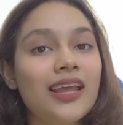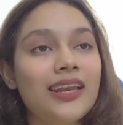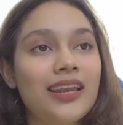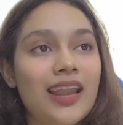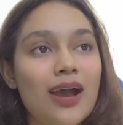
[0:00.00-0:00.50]

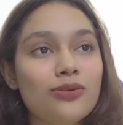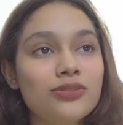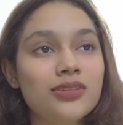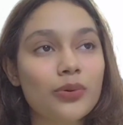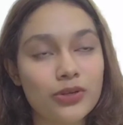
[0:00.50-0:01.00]
now
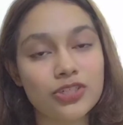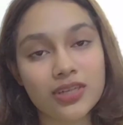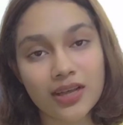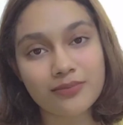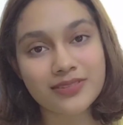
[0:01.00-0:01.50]
the
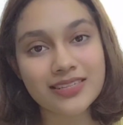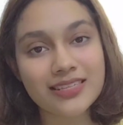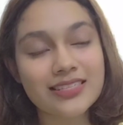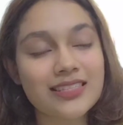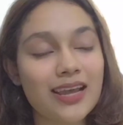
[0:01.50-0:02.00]
question comes
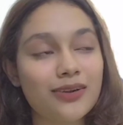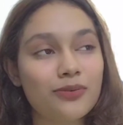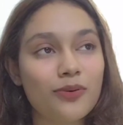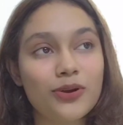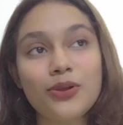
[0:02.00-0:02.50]
is that
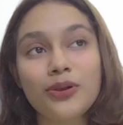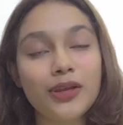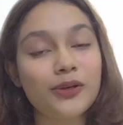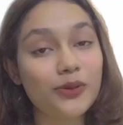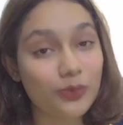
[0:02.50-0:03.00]
what do you
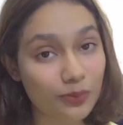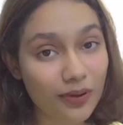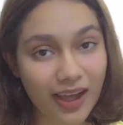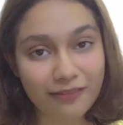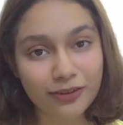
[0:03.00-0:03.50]
need to do
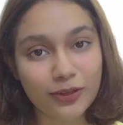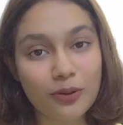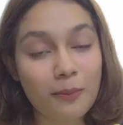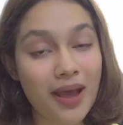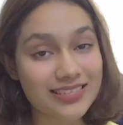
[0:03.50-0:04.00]
after
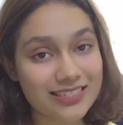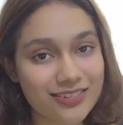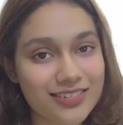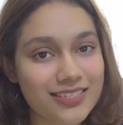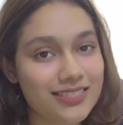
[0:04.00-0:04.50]
your
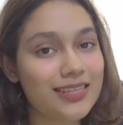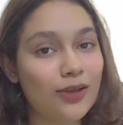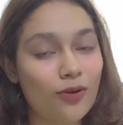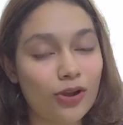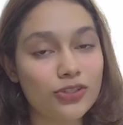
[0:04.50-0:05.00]
masters in
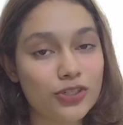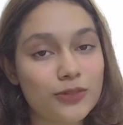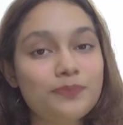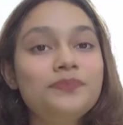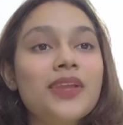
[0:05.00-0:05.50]
psychology?